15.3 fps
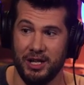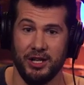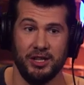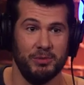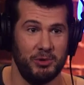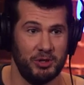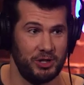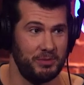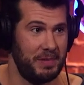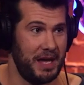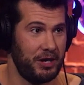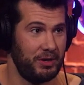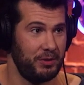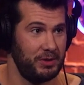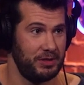The Muslim
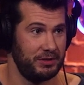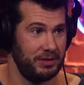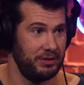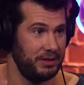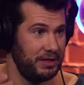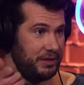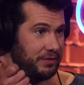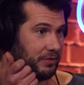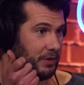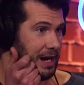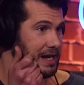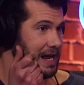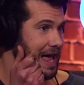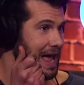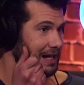bakery was literally a
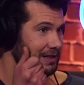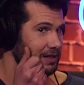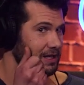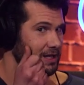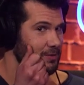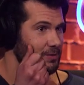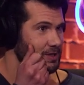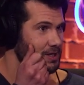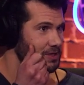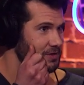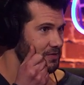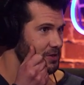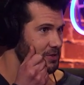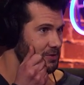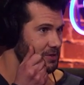friend acting like he was on his phone,